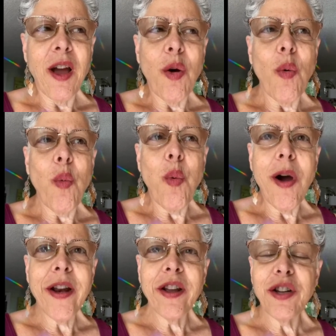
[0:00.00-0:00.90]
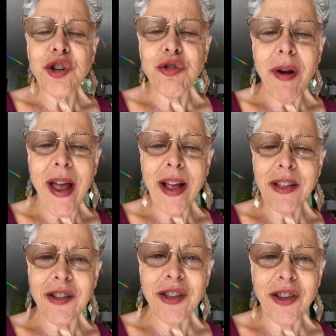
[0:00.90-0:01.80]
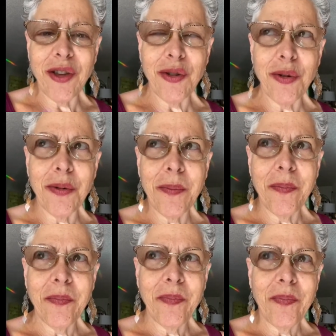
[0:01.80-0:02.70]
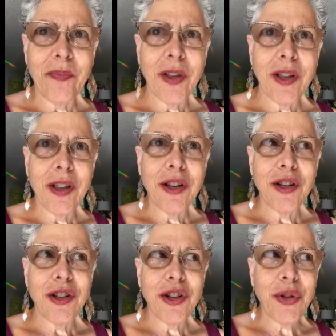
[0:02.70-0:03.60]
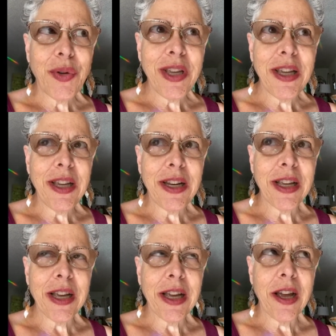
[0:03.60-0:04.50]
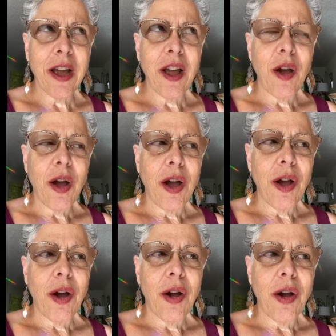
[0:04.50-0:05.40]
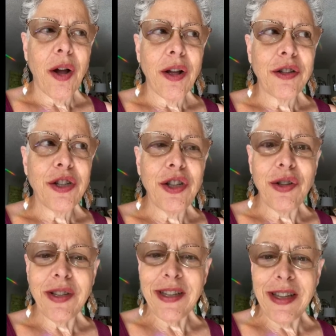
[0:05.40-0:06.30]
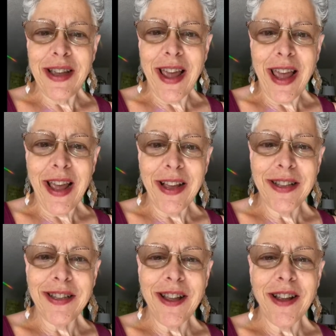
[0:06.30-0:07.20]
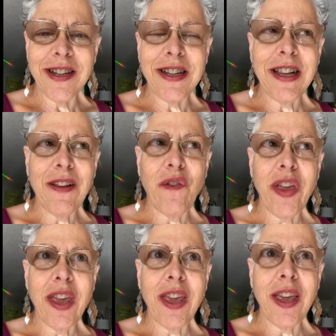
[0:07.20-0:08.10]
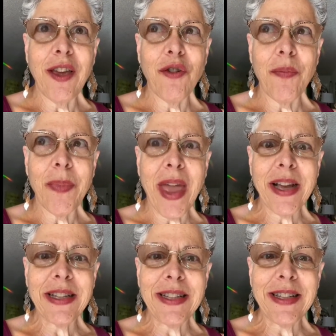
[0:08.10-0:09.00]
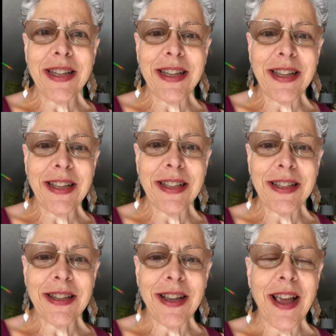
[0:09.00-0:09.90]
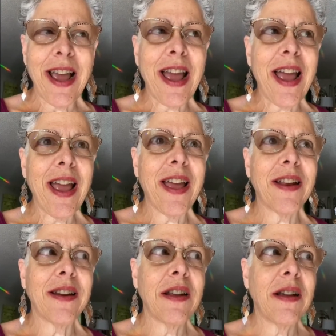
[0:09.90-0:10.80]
What attracts you to eating? Do you see ads on TV or magazines and,